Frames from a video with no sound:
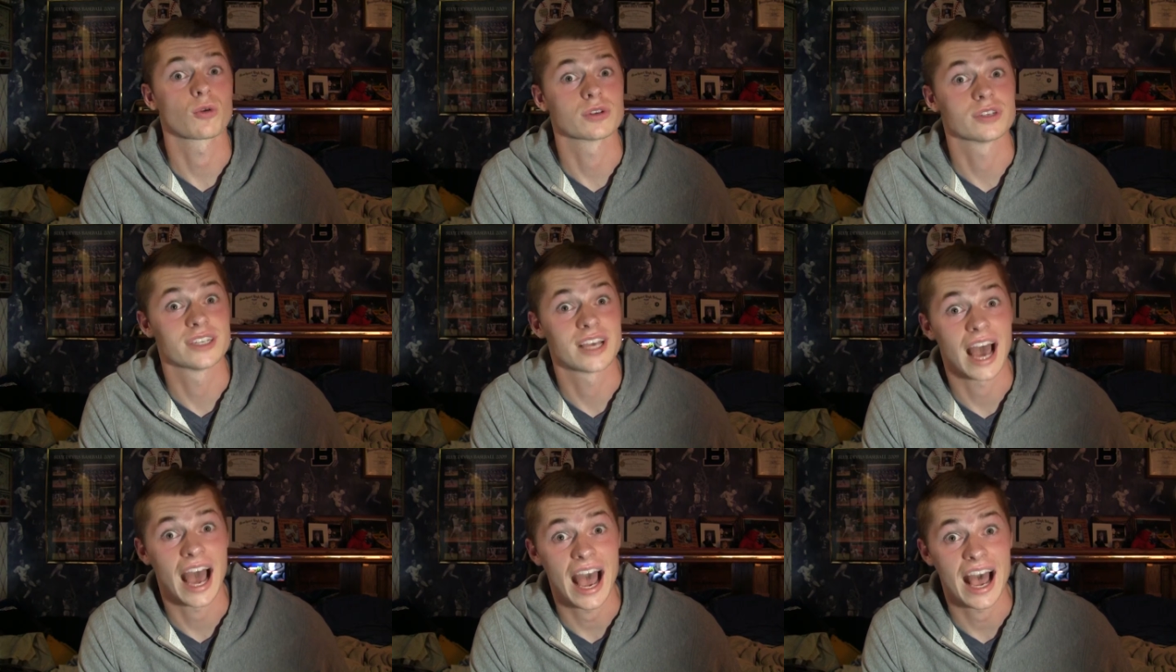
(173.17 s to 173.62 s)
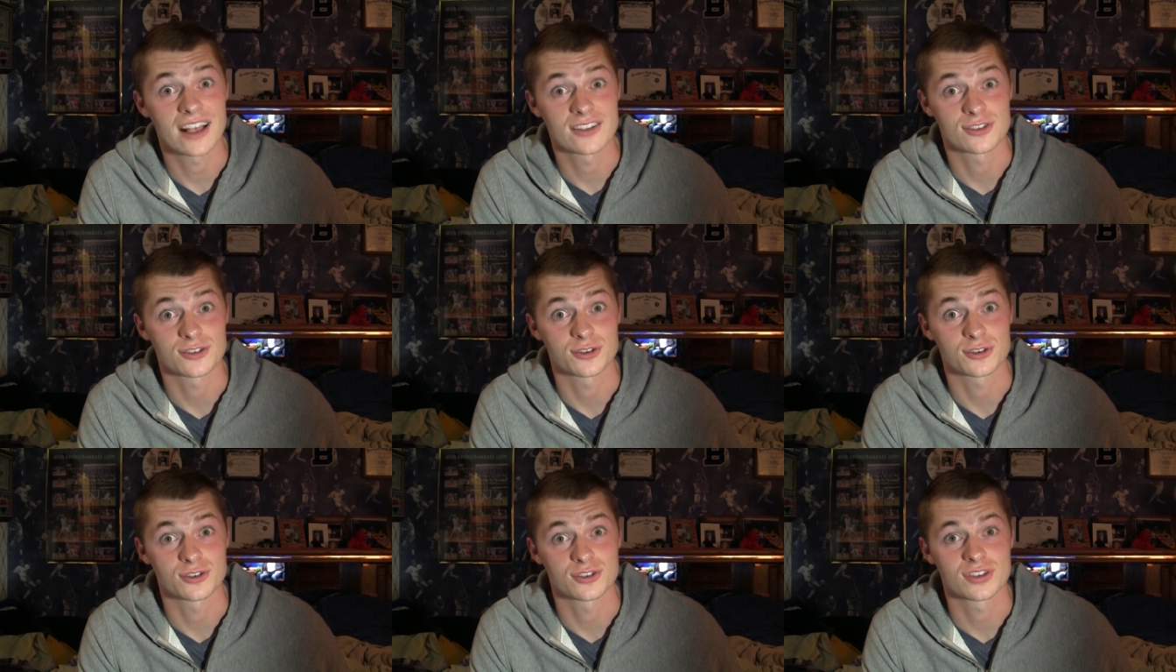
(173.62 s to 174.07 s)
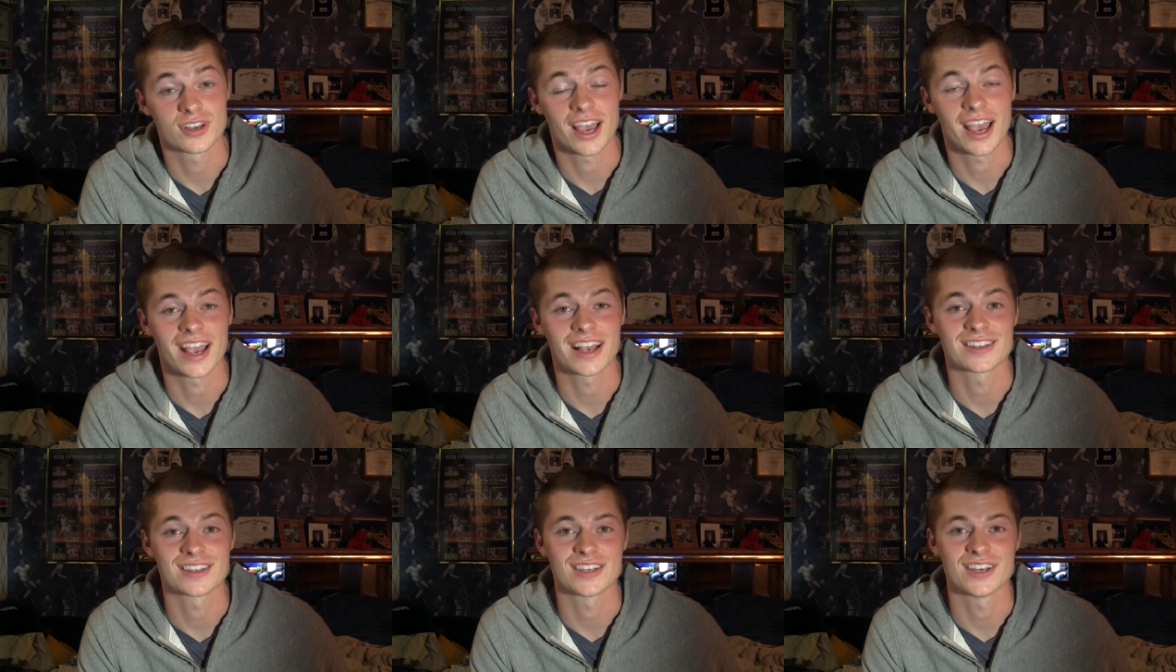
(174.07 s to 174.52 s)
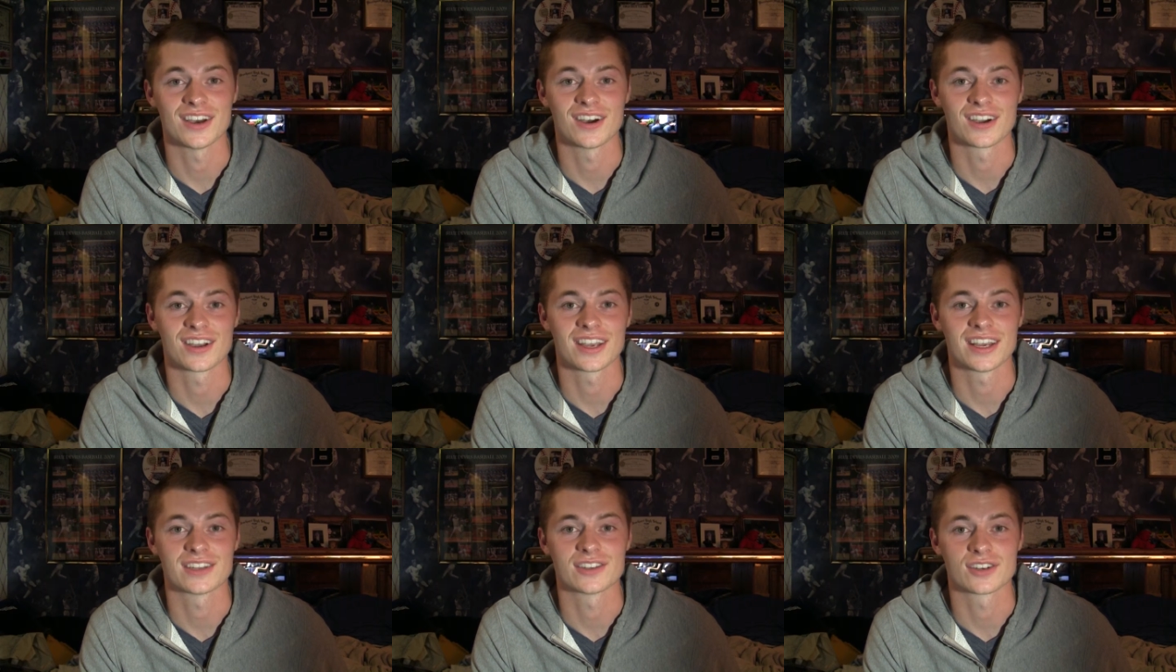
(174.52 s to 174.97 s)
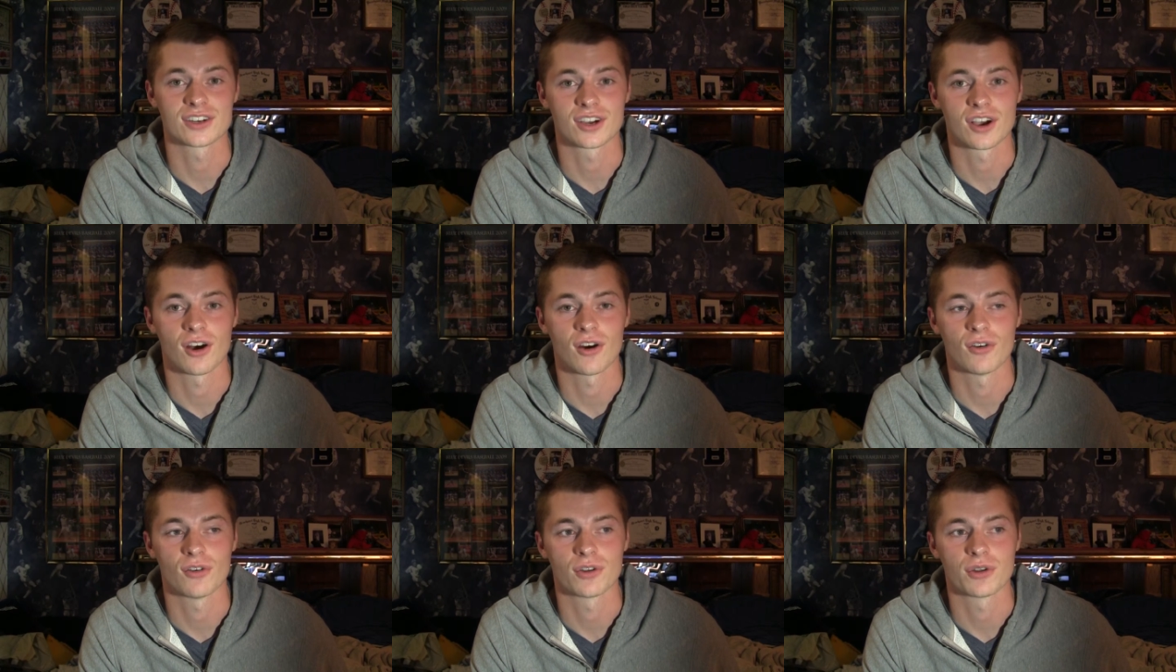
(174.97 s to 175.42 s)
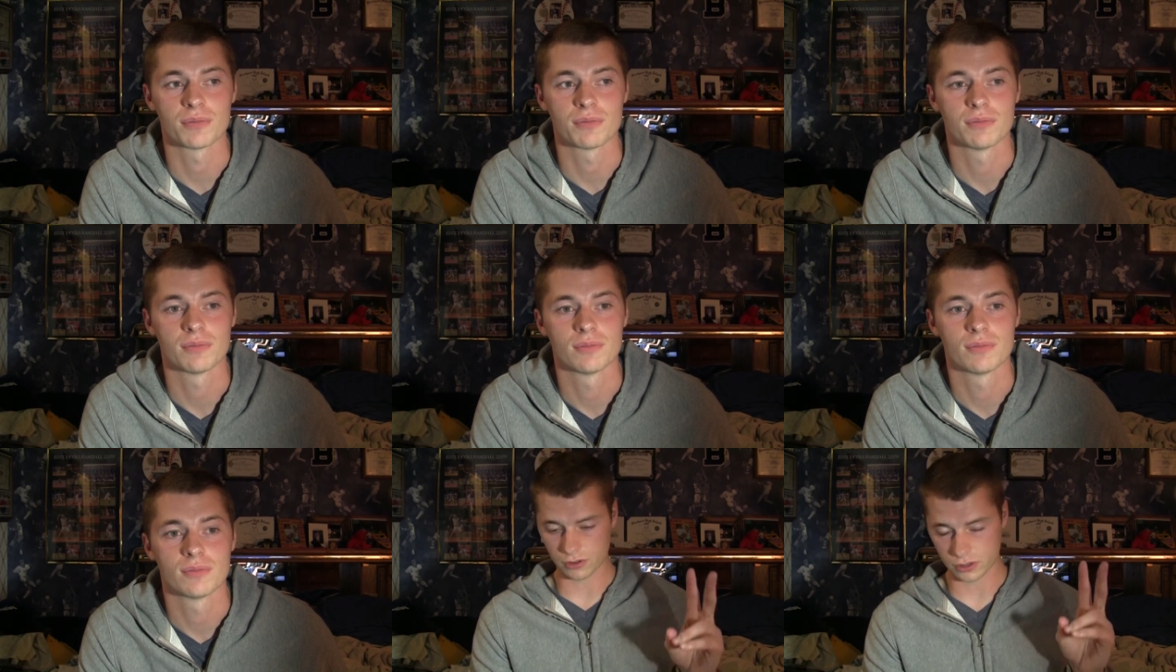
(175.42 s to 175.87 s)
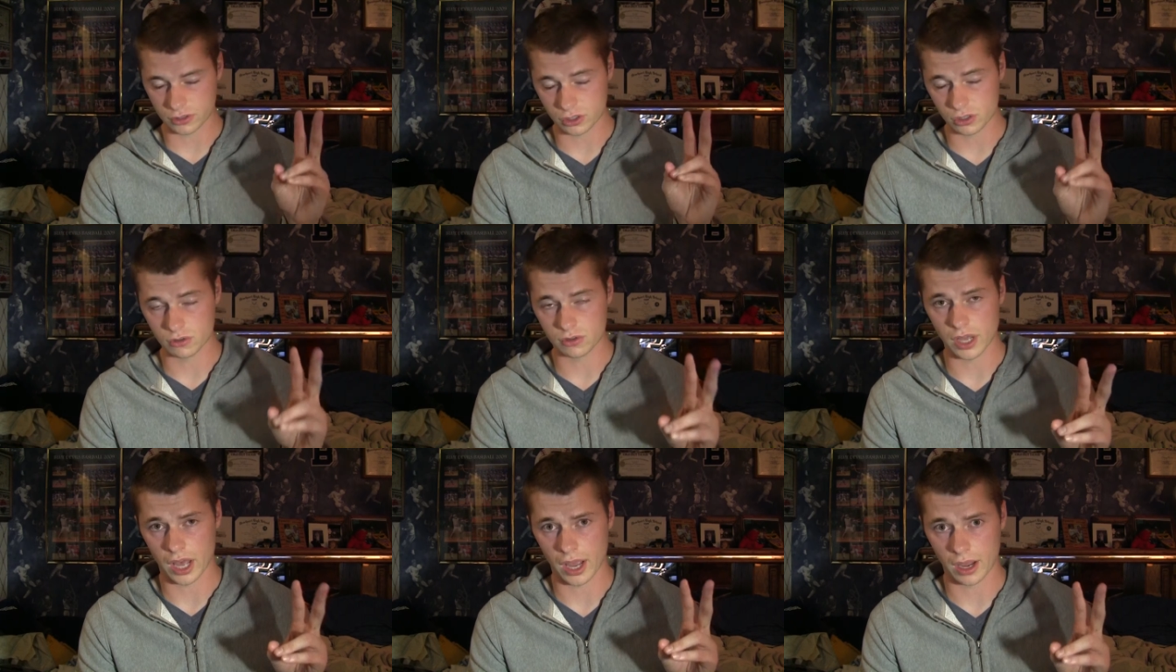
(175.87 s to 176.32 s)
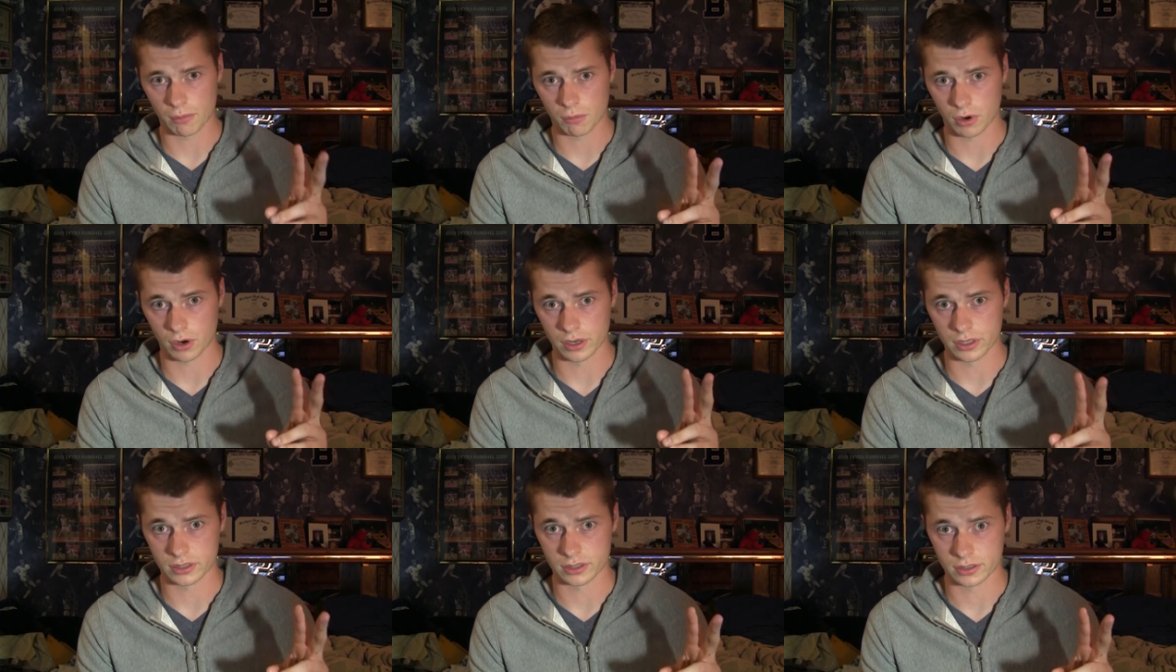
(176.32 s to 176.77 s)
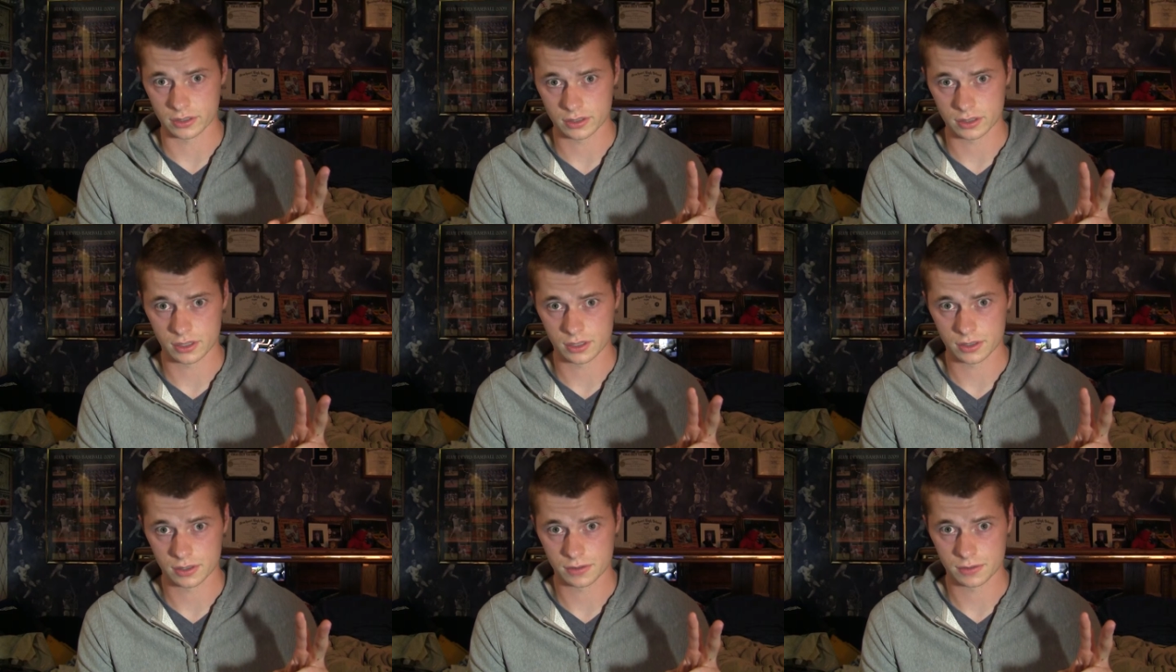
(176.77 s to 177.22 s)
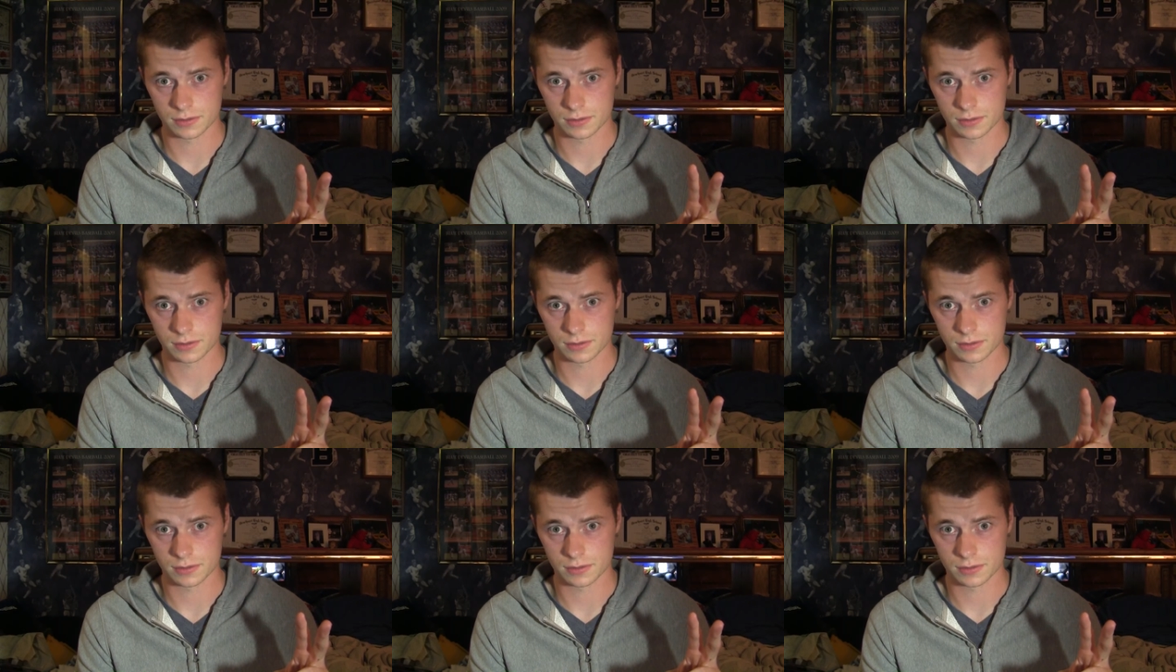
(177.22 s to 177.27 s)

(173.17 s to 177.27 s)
or tizers as the young kids are calling them, for 2 damn reasons.